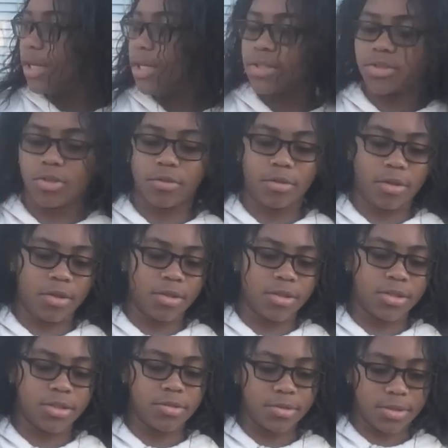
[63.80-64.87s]
it is. So,
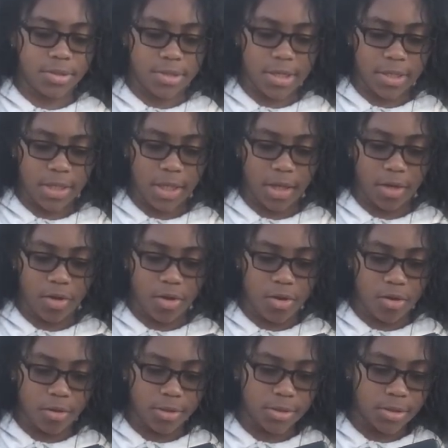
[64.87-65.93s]
excuse these goddamn
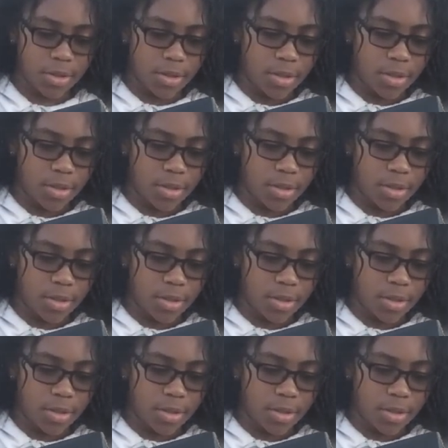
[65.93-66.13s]
dogs.